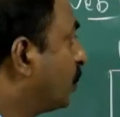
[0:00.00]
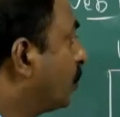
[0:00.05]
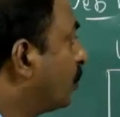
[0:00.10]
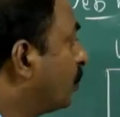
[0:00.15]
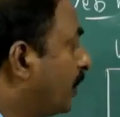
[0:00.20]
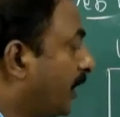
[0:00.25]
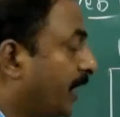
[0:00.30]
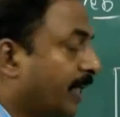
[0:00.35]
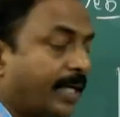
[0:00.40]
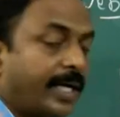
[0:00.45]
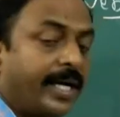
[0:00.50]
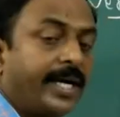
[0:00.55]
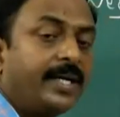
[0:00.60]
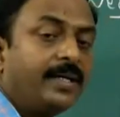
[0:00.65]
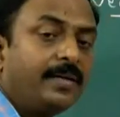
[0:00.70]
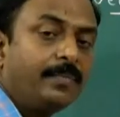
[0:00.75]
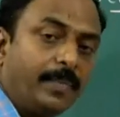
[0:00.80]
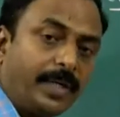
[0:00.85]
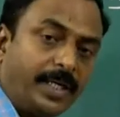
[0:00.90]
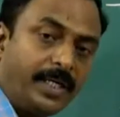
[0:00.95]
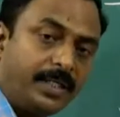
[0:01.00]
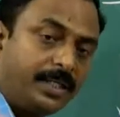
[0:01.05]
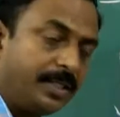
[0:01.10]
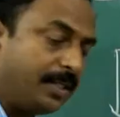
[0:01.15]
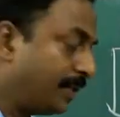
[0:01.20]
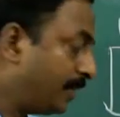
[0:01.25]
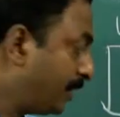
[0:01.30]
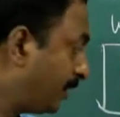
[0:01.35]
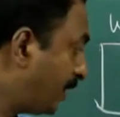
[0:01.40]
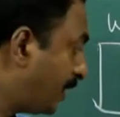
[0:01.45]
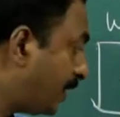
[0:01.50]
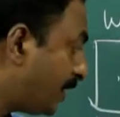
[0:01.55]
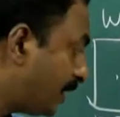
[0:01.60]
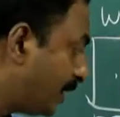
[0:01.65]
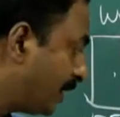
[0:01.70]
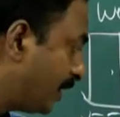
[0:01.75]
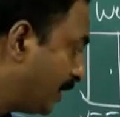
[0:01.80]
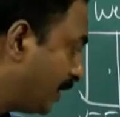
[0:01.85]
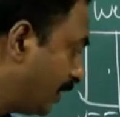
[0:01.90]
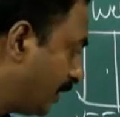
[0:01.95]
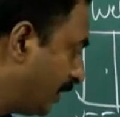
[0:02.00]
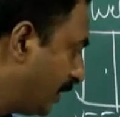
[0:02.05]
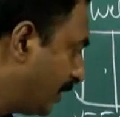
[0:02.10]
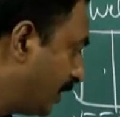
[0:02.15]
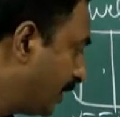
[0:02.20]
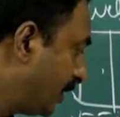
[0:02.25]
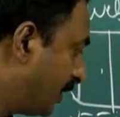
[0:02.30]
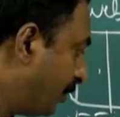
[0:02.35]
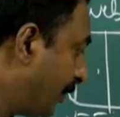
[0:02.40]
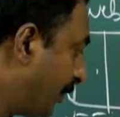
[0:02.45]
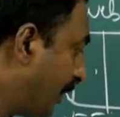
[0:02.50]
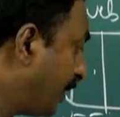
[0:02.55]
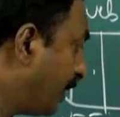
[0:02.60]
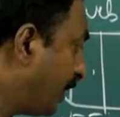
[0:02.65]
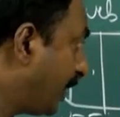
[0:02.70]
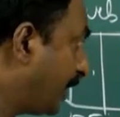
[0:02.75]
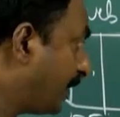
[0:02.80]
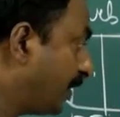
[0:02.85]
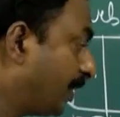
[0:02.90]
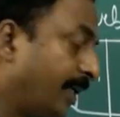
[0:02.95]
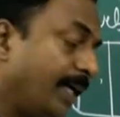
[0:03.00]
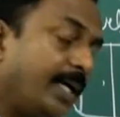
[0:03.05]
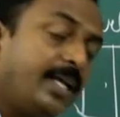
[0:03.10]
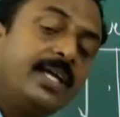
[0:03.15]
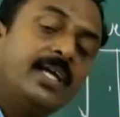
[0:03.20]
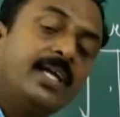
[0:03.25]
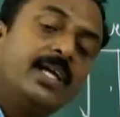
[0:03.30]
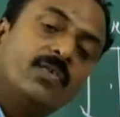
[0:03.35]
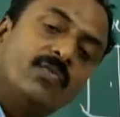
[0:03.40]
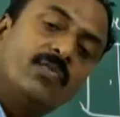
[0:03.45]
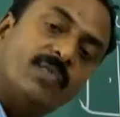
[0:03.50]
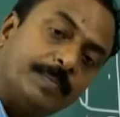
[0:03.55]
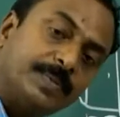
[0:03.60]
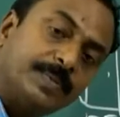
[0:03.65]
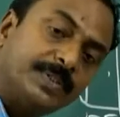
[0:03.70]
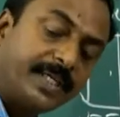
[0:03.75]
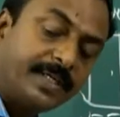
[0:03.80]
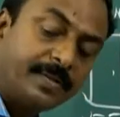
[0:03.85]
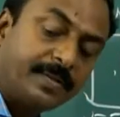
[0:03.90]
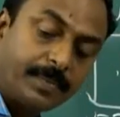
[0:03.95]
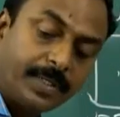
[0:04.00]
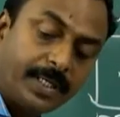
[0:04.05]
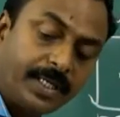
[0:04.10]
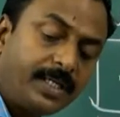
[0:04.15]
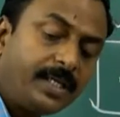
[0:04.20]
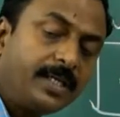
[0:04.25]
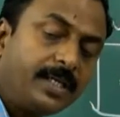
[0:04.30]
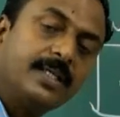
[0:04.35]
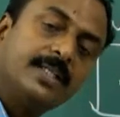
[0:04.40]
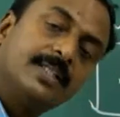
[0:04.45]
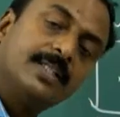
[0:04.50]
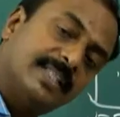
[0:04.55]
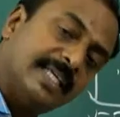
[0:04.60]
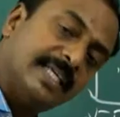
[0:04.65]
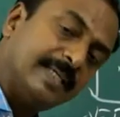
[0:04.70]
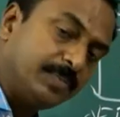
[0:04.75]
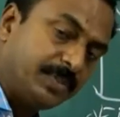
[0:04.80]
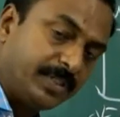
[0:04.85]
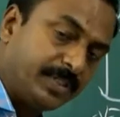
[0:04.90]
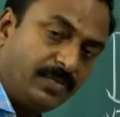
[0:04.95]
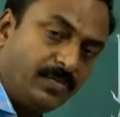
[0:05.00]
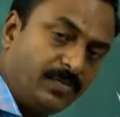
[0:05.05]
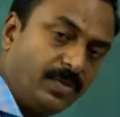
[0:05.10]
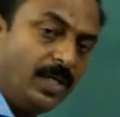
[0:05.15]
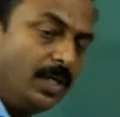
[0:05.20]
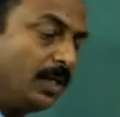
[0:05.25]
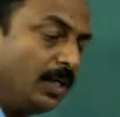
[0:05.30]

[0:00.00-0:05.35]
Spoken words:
so they can maintain the maintain their website by themselves.